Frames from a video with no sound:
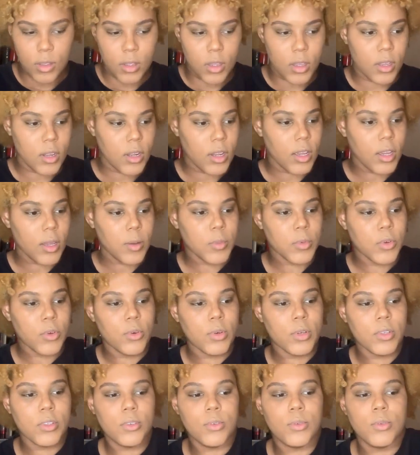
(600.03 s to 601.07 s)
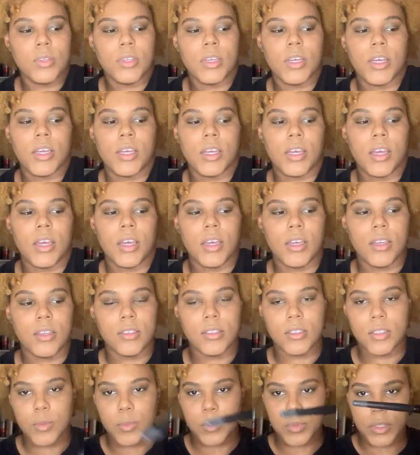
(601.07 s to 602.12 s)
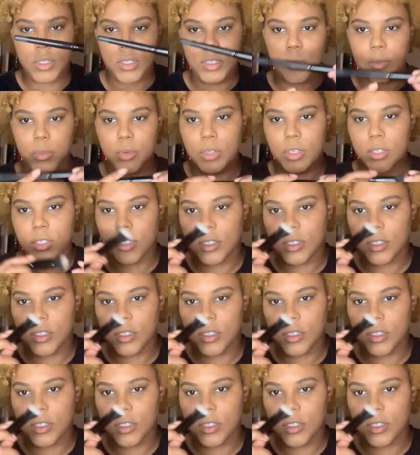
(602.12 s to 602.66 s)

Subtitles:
And I'm going to take a stippling brush.